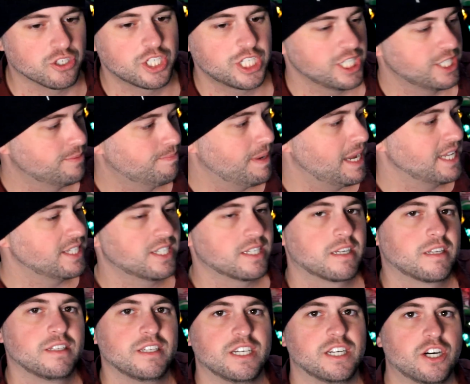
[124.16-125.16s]
So she's
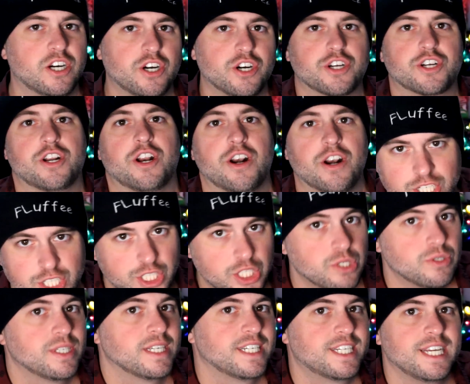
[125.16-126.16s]
basically a hooker. She's
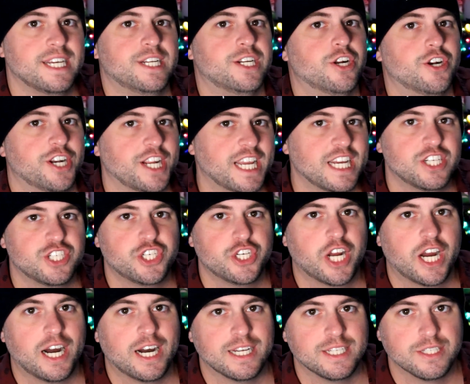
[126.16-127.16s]
using Tinder to get
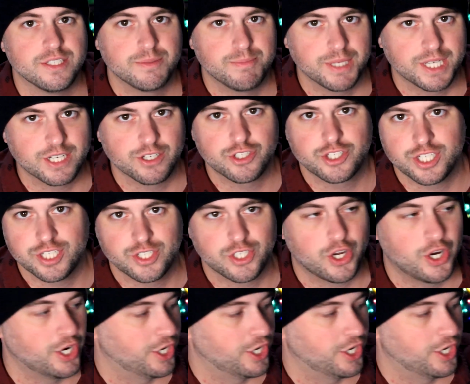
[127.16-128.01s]
Johns because she's a